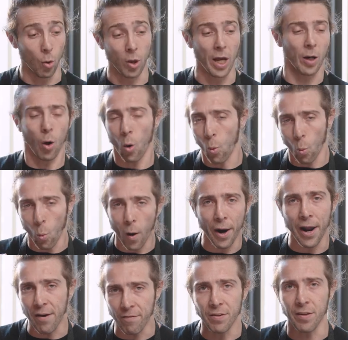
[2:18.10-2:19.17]
or like
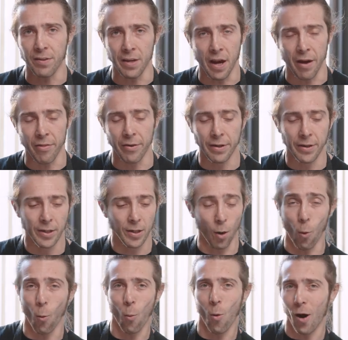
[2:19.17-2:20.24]
one after the other,
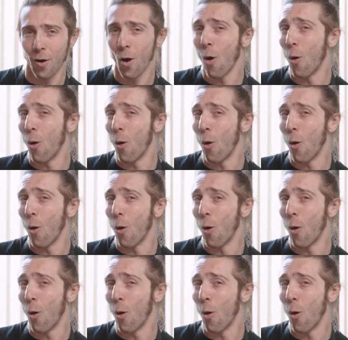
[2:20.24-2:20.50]
or one